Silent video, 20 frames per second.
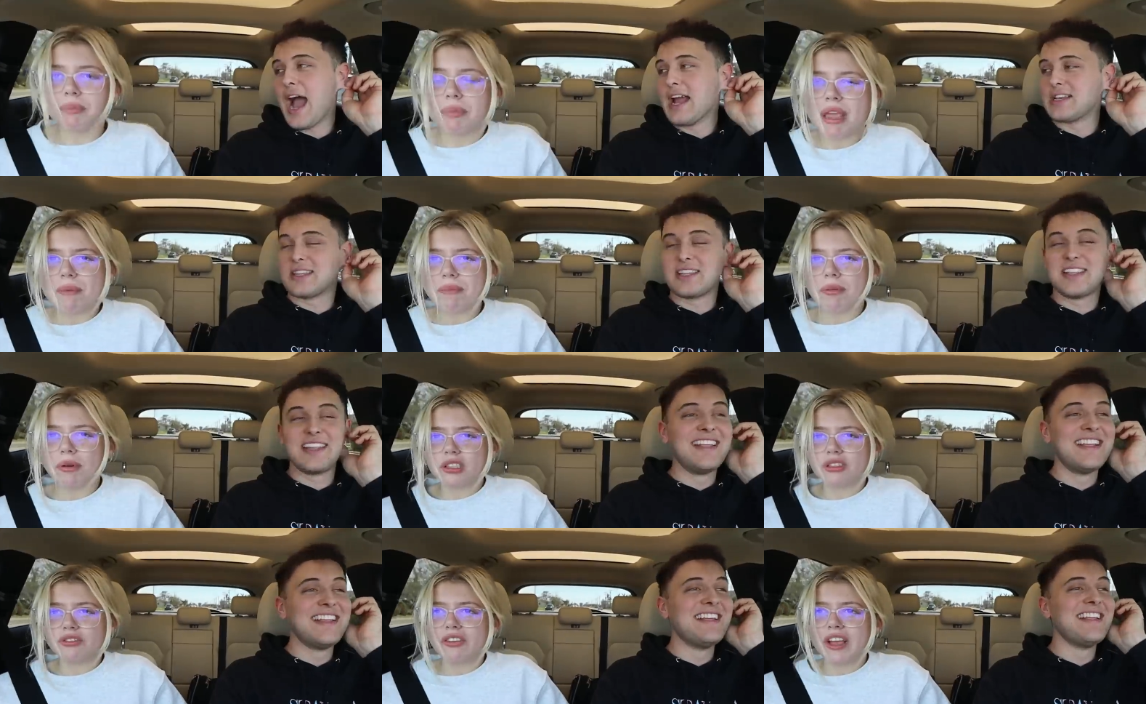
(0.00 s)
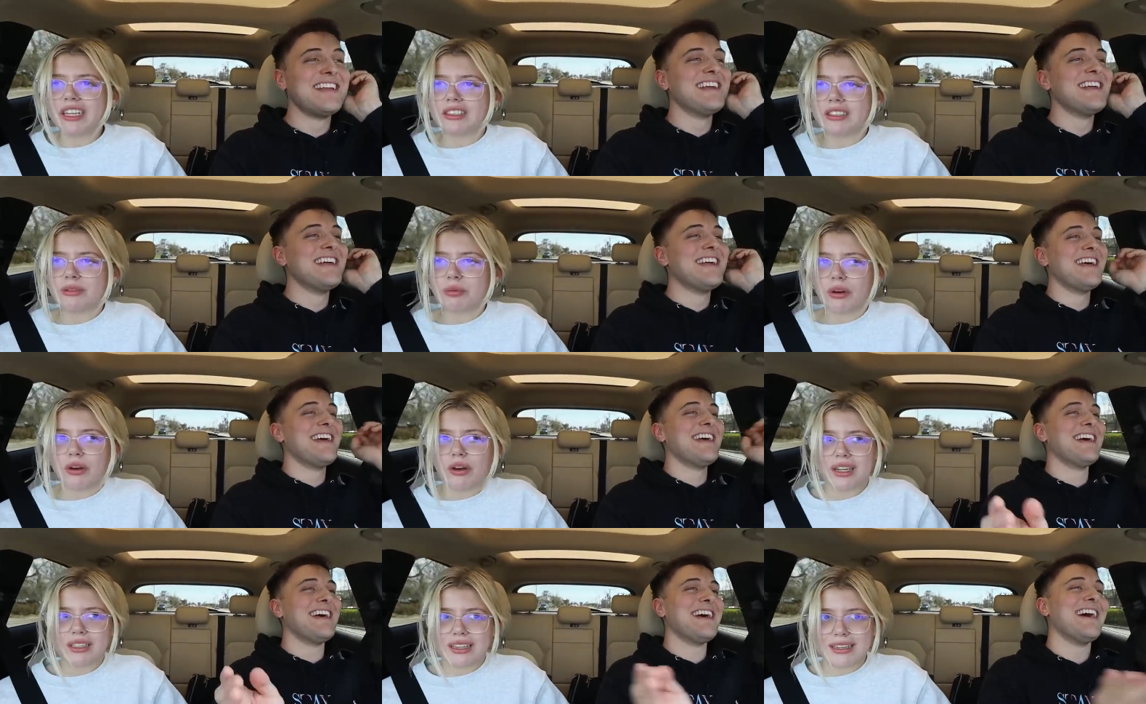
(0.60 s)
Speaker 1: don't, the I, people's faces
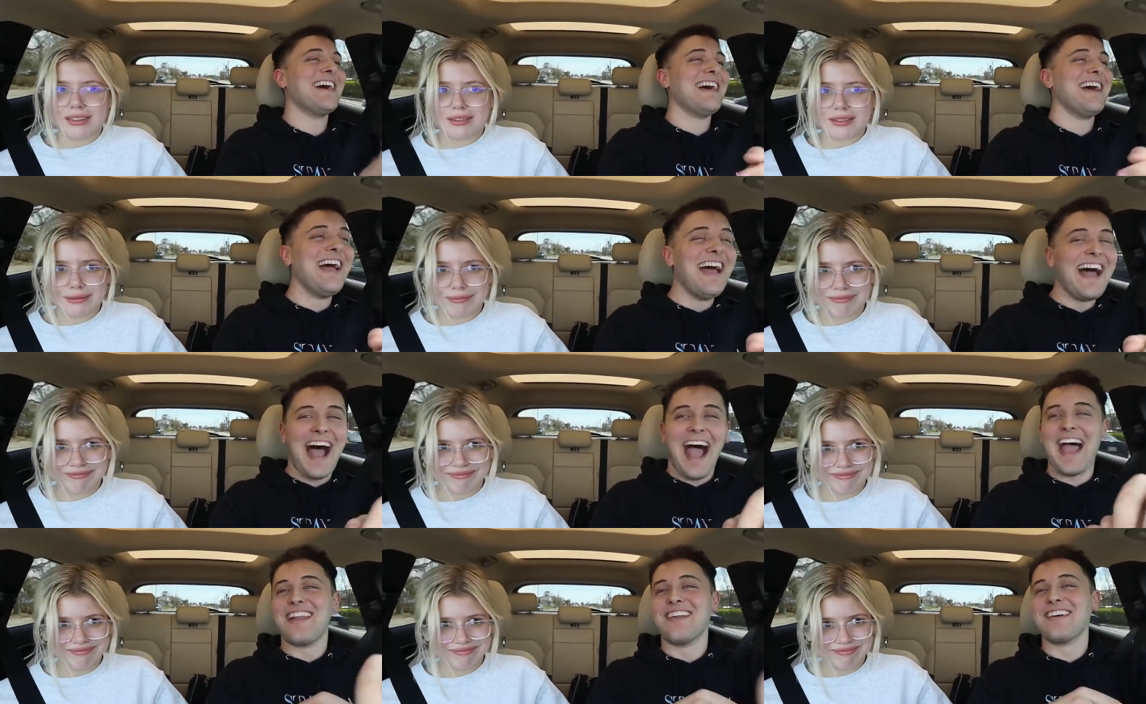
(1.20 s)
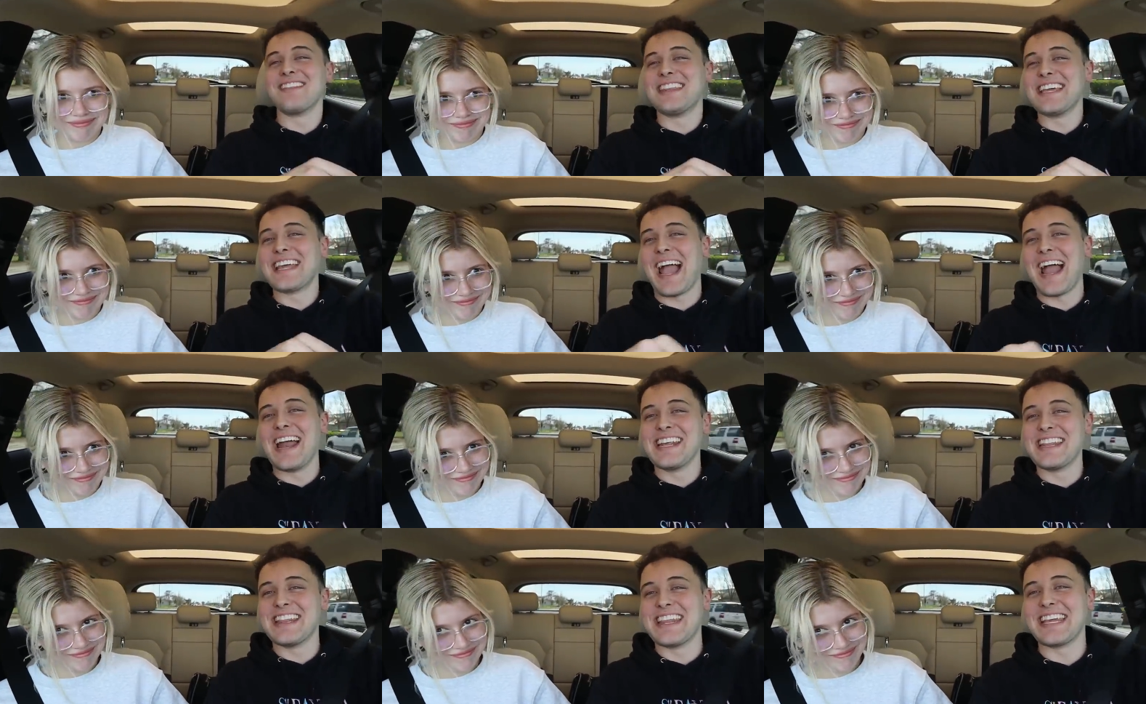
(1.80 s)
will go like this. I don't think
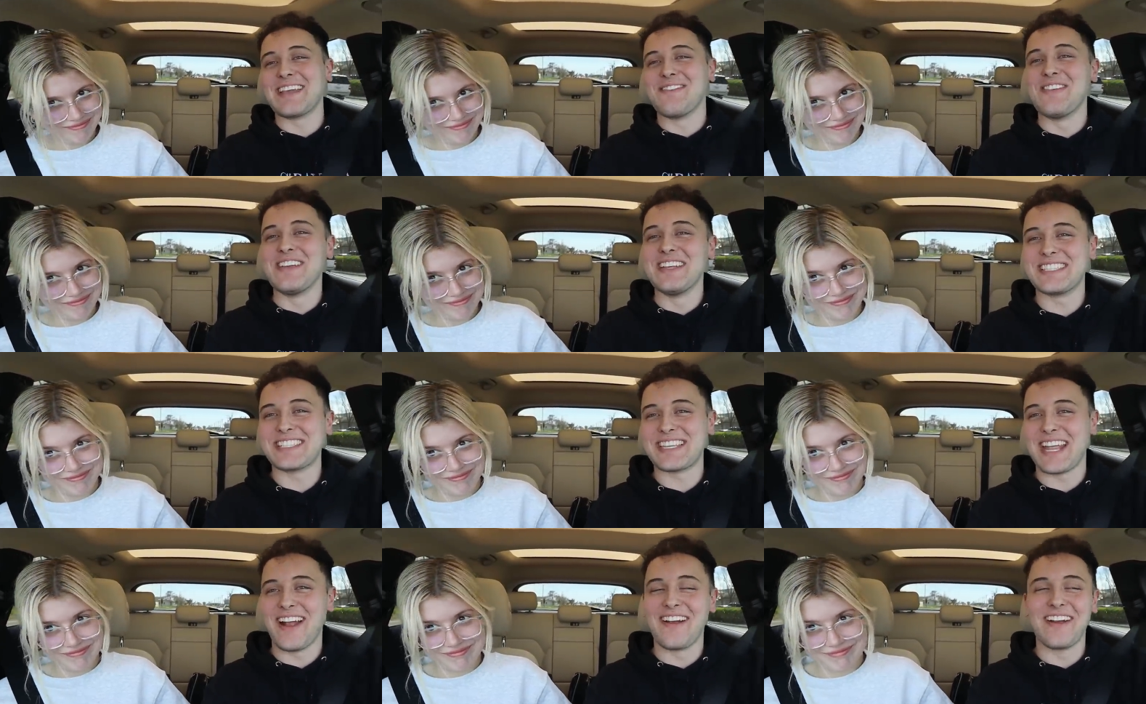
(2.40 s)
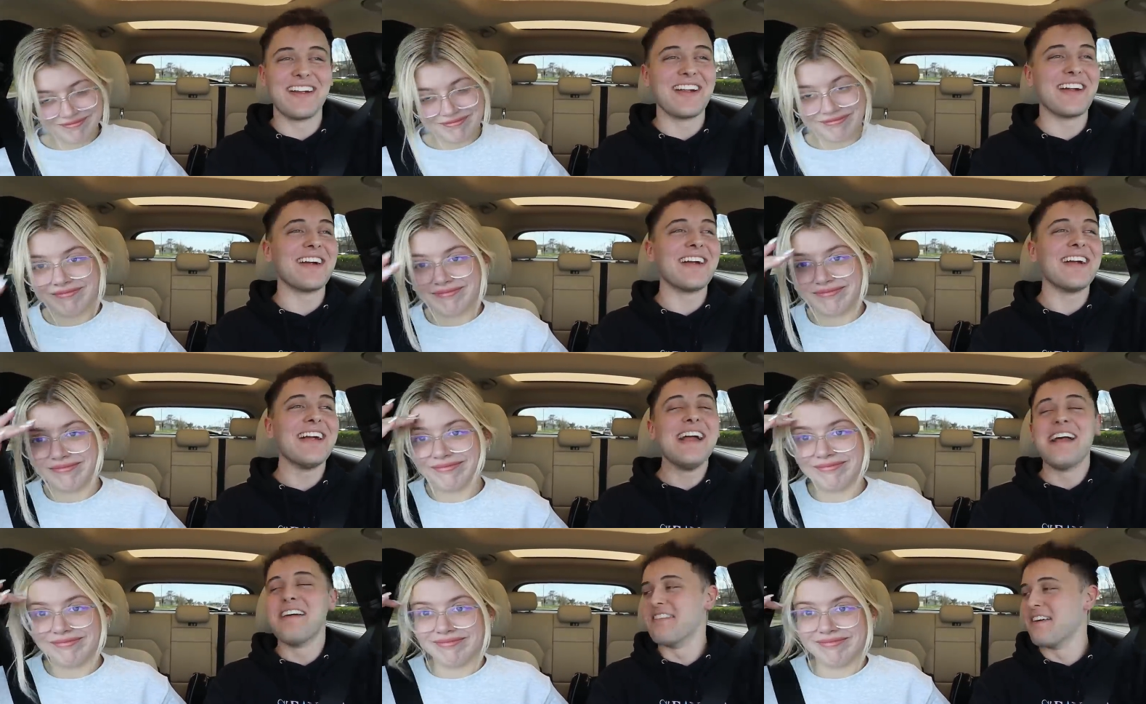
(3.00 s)
anything could be
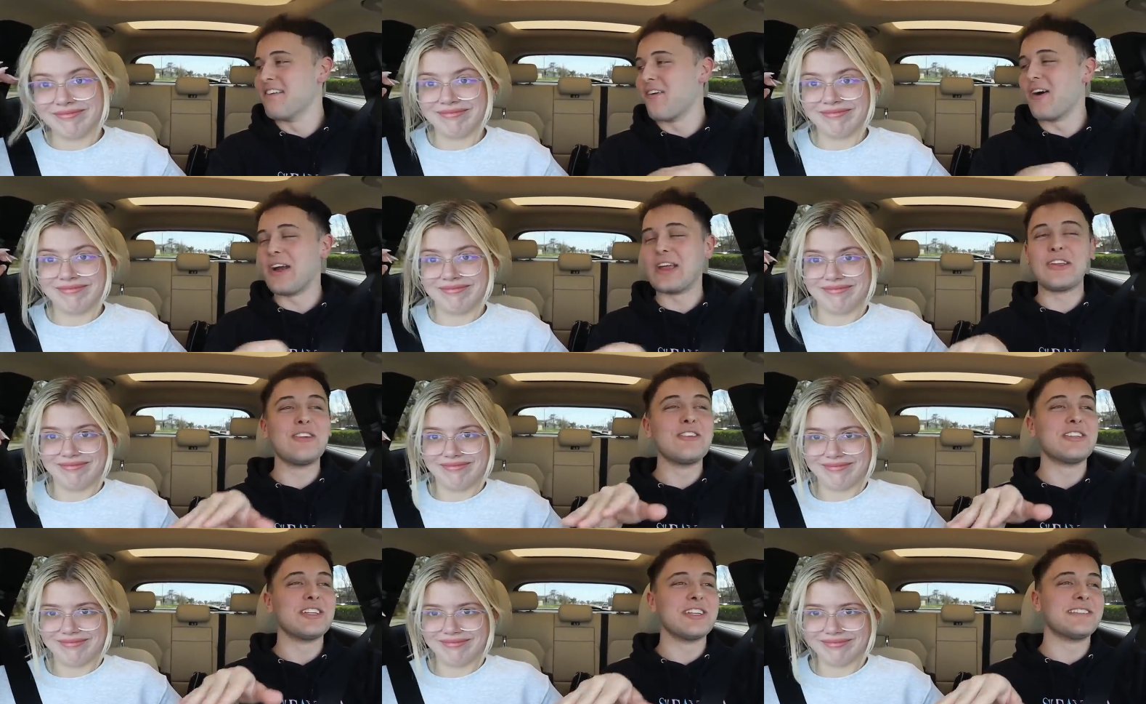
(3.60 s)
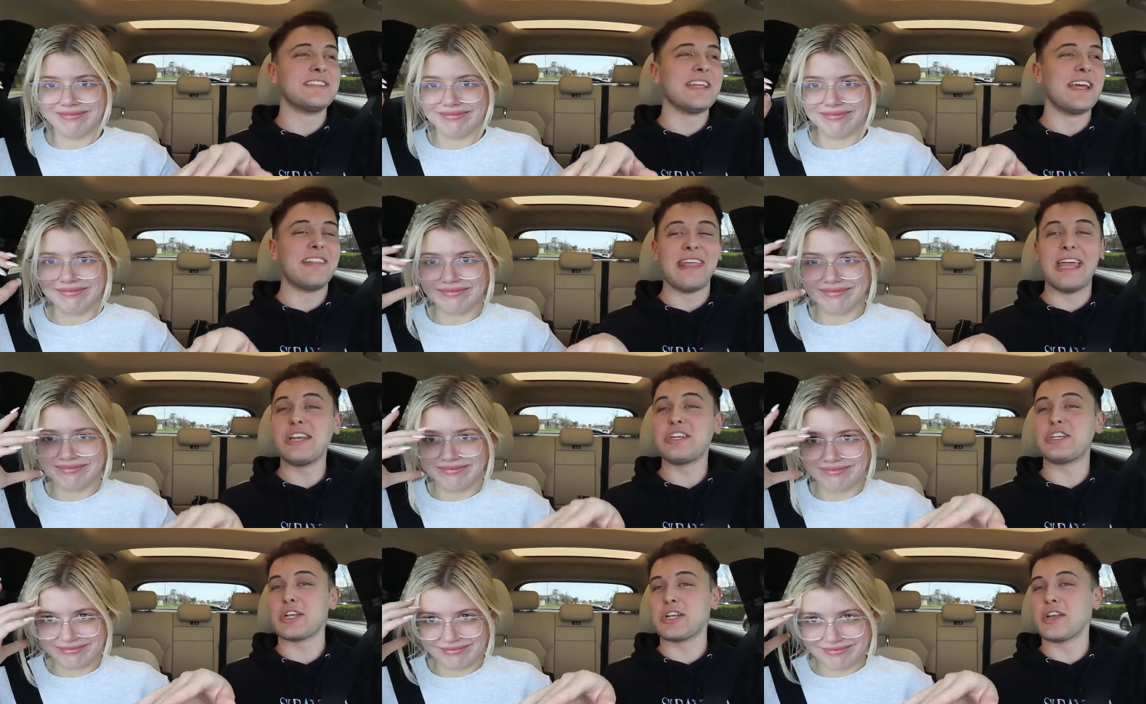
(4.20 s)
scarier than what you just did.
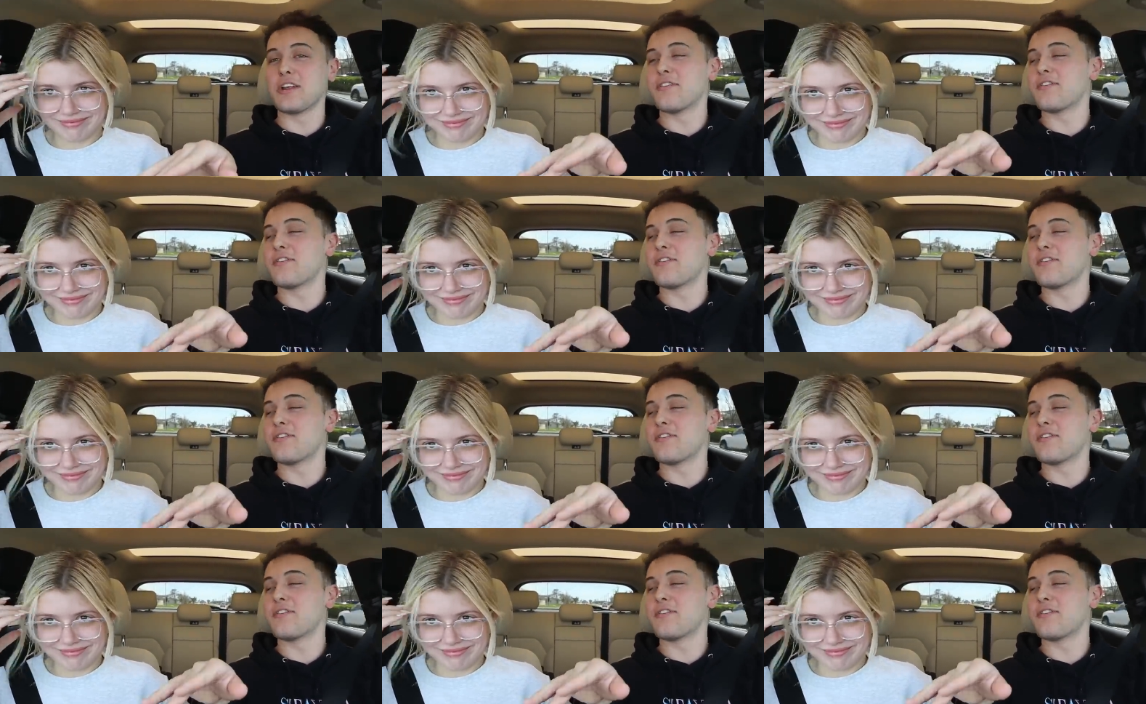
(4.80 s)
They should